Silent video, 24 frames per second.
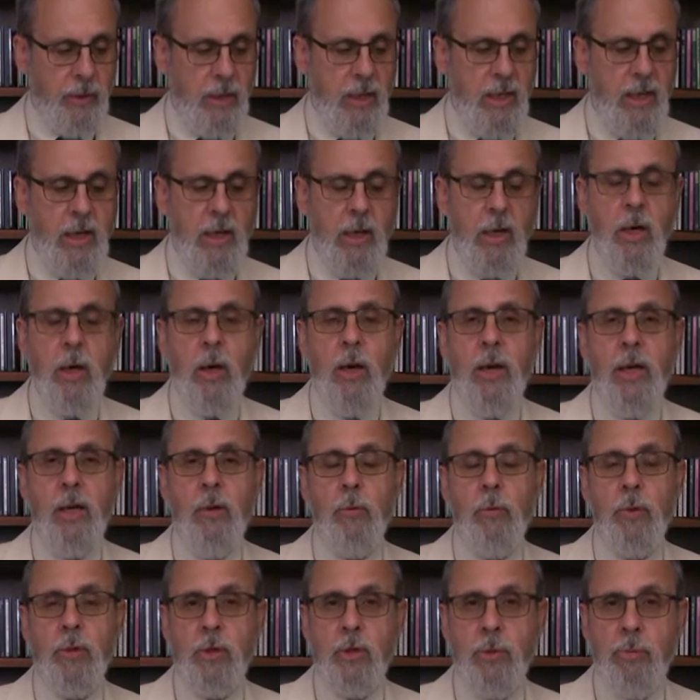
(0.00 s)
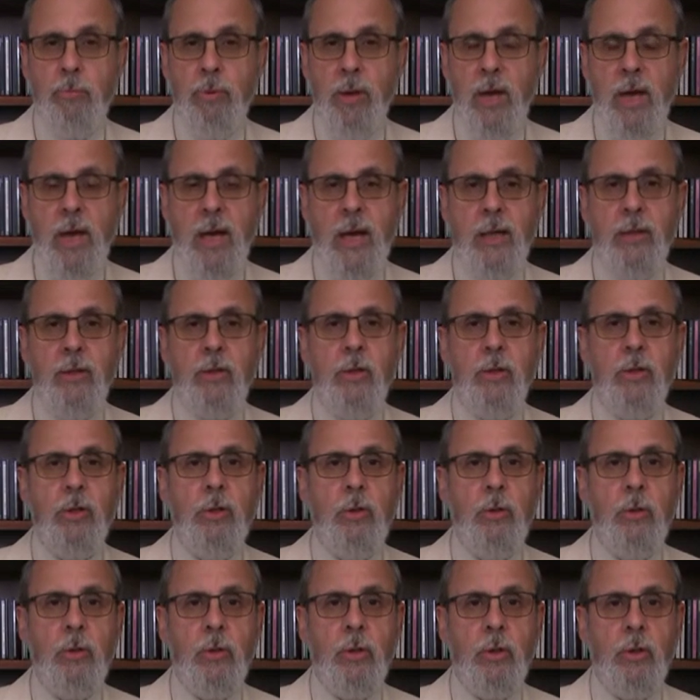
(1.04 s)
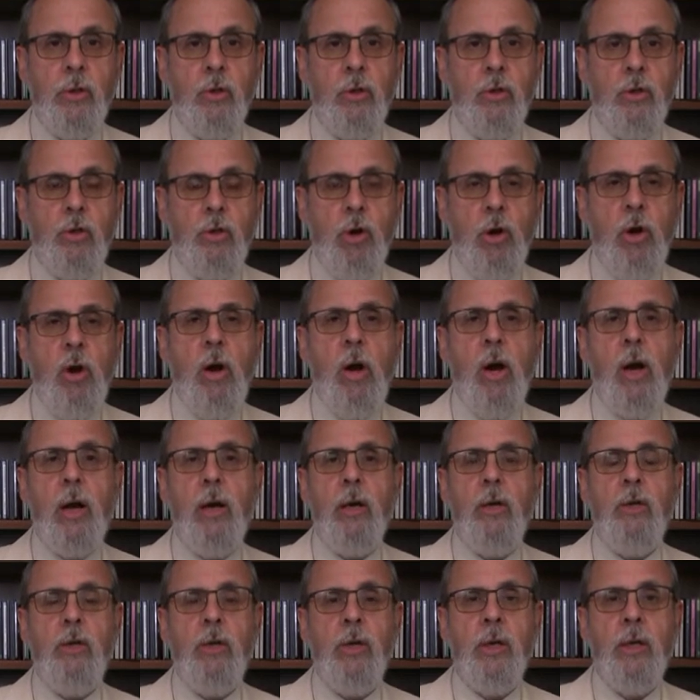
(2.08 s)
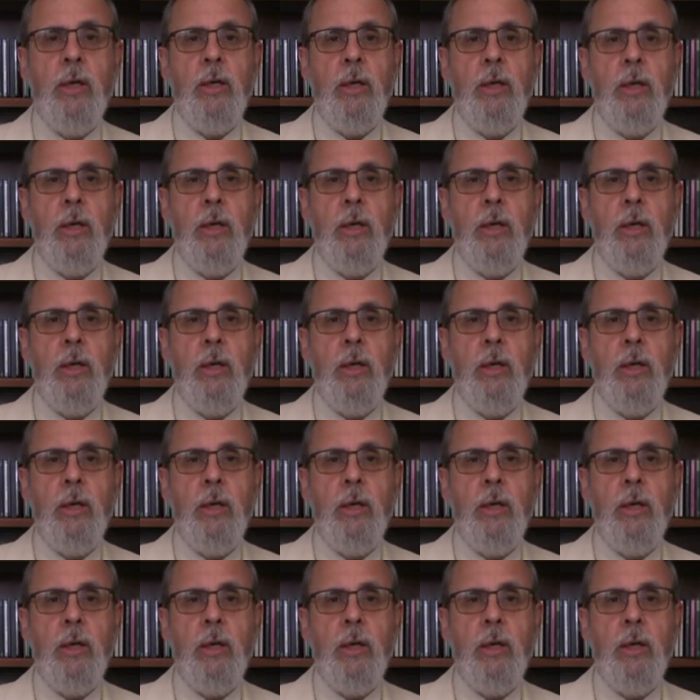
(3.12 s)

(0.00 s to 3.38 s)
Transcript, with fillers: Here he responds to the charge